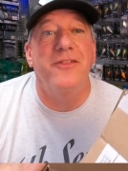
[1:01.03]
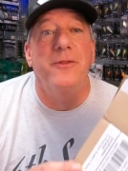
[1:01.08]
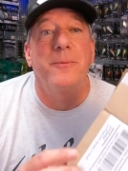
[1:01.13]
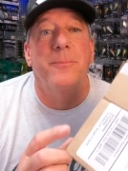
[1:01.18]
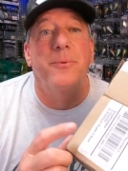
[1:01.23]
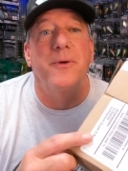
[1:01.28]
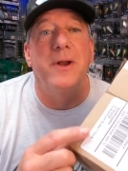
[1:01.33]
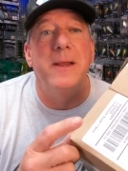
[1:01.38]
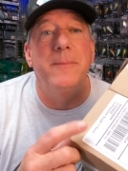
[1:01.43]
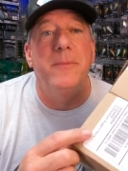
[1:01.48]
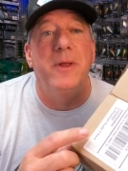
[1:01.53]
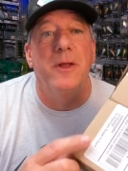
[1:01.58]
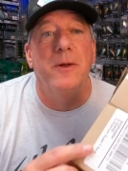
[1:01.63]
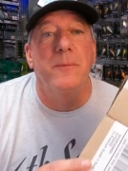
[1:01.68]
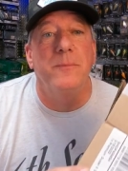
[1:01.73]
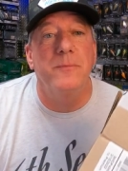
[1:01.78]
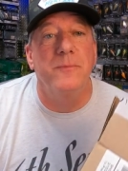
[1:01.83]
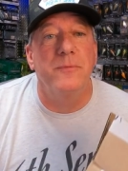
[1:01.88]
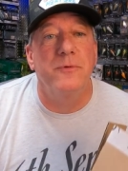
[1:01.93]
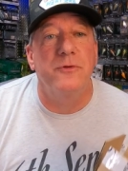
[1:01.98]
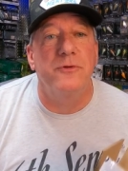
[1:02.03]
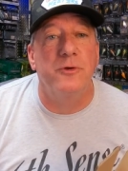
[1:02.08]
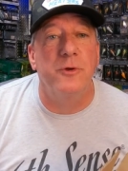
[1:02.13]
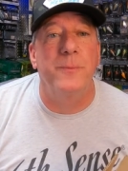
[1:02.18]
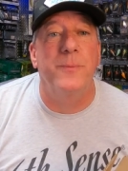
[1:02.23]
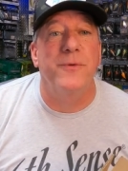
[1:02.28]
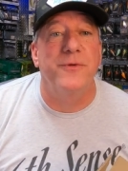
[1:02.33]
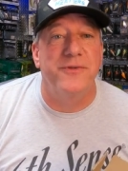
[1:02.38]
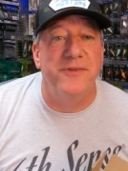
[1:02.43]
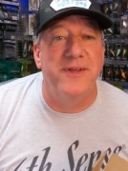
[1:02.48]
The premium
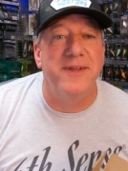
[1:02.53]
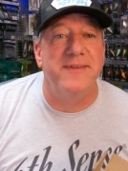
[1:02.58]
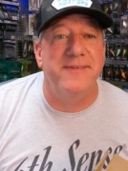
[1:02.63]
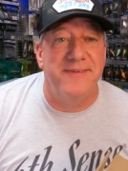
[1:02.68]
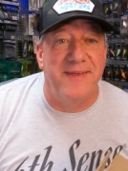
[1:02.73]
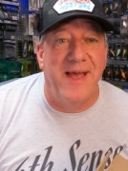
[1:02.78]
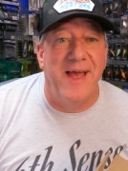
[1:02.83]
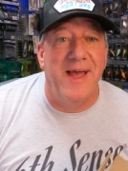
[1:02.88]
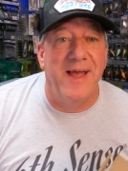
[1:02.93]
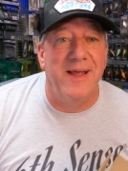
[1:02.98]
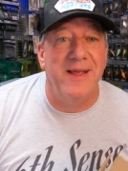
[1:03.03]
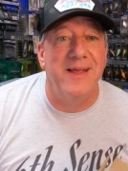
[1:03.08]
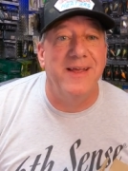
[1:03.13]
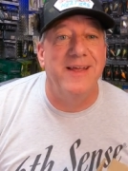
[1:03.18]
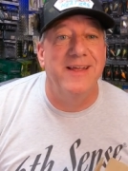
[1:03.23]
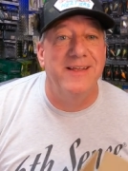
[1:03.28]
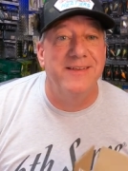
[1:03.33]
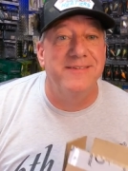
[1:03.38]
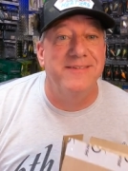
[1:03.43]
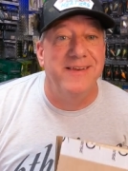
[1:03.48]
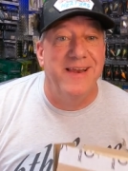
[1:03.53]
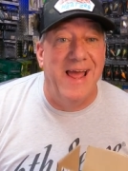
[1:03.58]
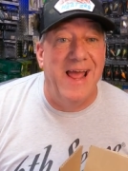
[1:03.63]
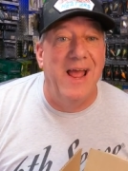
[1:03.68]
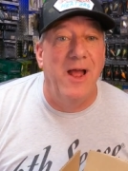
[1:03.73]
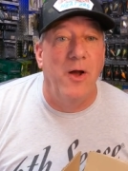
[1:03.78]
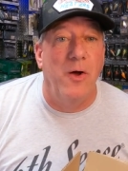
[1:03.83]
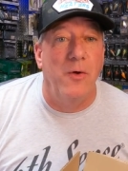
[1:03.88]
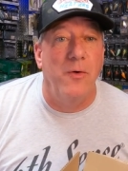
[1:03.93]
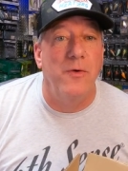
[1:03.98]
Super 6 sack is
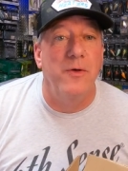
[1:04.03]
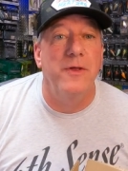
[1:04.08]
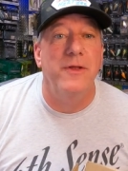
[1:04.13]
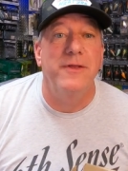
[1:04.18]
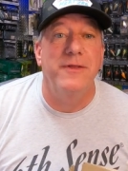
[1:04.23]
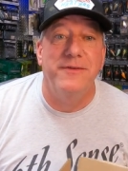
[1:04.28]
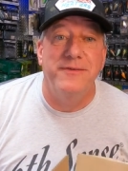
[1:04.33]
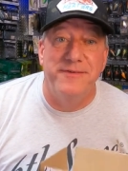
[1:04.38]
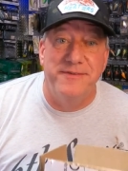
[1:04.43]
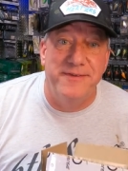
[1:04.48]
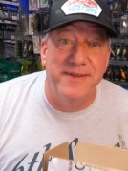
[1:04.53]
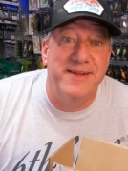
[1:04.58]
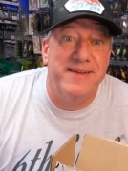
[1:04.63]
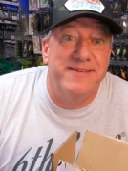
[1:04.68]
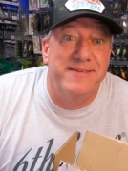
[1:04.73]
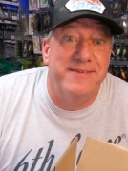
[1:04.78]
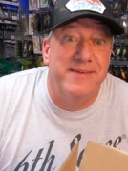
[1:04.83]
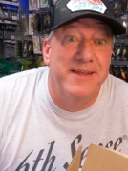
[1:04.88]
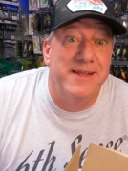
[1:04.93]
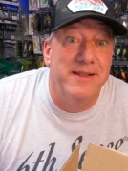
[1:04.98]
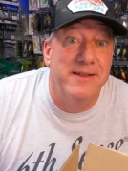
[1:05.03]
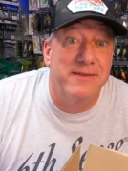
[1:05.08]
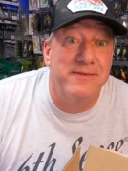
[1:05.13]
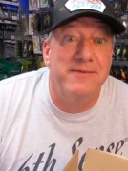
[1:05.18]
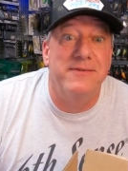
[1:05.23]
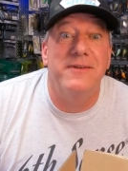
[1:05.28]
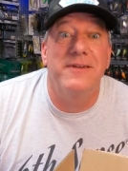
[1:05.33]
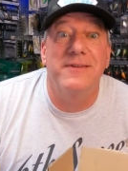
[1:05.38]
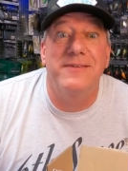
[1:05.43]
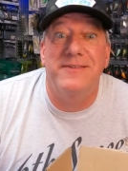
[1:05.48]
now 6
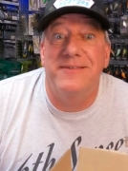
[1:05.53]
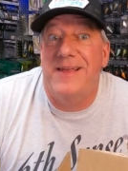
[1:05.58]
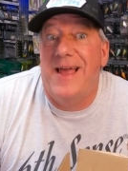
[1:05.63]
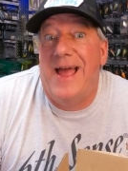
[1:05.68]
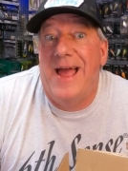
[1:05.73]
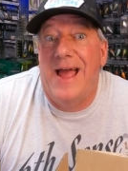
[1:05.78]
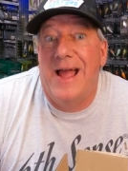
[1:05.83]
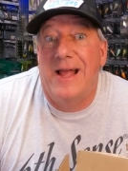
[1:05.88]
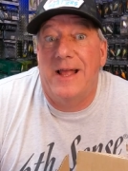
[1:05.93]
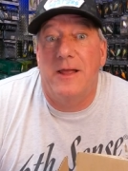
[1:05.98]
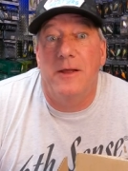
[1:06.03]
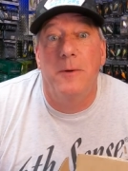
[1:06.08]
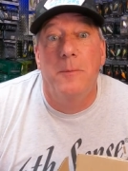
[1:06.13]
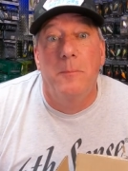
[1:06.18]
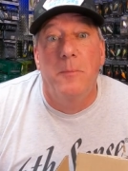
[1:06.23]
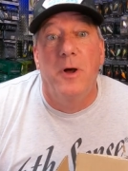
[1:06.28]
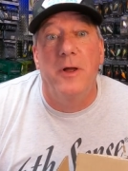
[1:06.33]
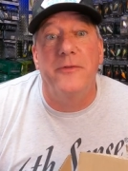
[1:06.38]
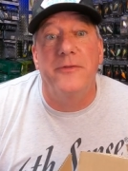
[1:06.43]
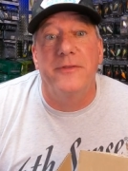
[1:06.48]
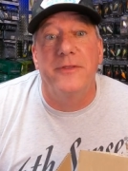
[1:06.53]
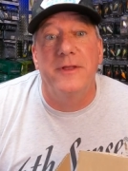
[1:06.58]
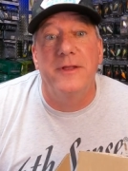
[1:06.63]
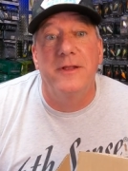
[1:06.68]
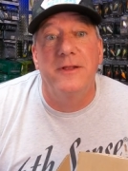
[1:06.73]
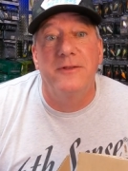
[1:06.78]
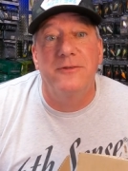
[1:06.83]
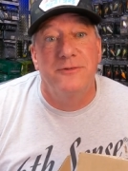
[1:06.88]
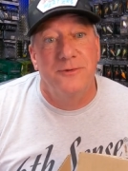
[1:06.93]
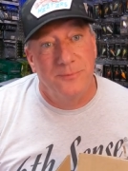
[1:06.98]
cents sack
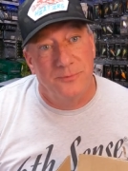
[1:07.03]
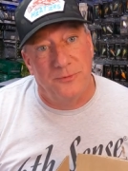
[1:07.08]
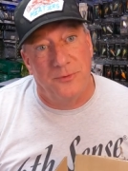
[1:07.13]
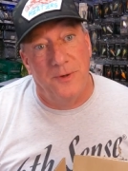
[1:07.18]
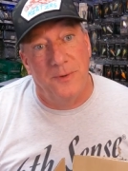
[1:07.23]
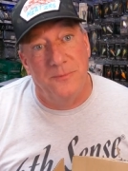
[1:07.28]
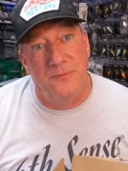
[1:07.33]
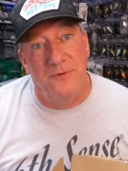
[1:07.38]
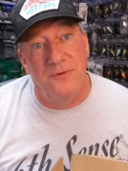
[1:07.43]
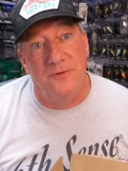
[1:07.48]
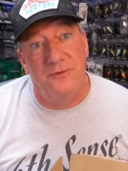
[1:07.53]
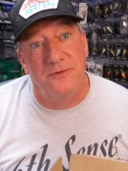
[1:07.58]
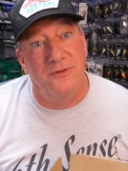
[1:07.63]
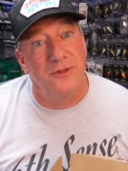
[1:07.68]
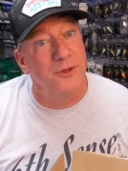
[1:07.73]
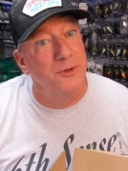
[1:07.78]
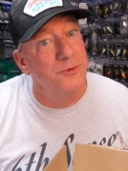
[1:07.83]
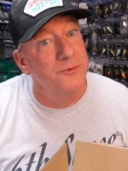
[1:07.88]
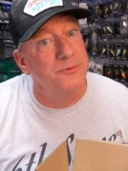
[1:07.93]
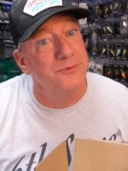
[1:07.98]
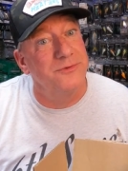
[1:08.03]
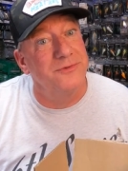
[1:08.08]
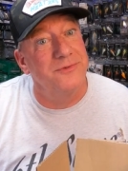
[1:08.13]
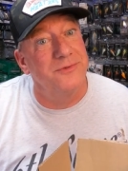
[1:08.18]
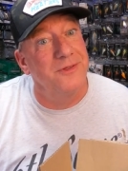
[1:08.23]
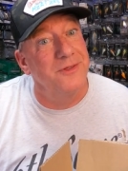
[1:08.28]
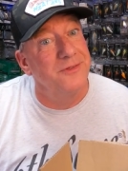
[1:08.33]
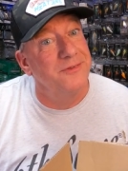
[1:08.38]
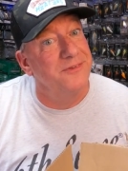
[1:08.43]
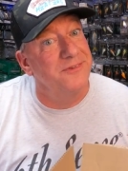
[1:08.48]
monthly subscription. So
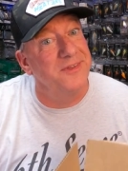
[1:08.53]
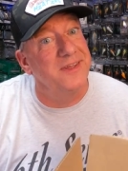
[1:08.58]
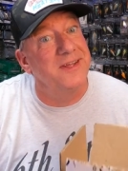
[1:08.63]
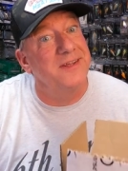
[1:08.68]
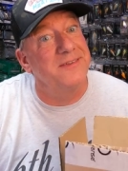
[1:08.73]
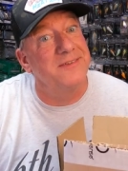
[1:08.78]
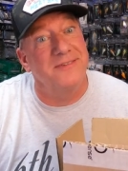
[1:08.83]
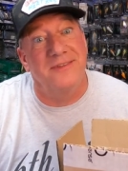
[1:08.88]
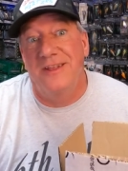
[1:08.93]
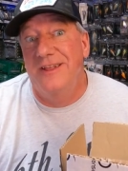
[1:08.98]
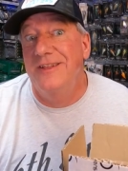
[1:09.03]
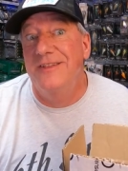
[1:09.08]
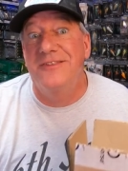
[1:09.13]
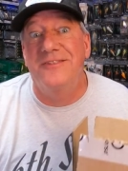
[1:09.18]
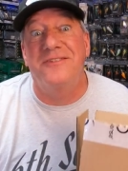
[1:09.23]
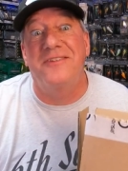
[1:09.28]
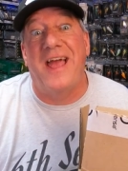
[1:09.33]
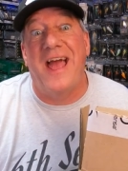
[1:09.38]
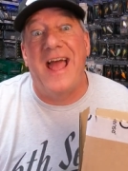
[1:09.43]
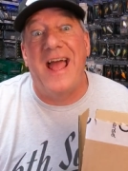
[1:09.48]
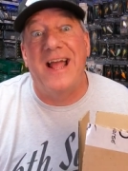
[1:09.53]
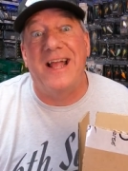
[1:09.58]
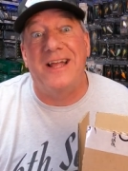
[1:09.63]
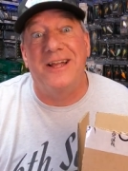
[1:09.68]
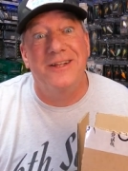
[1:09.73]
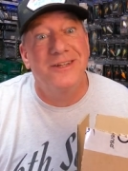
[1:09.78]
6 sack,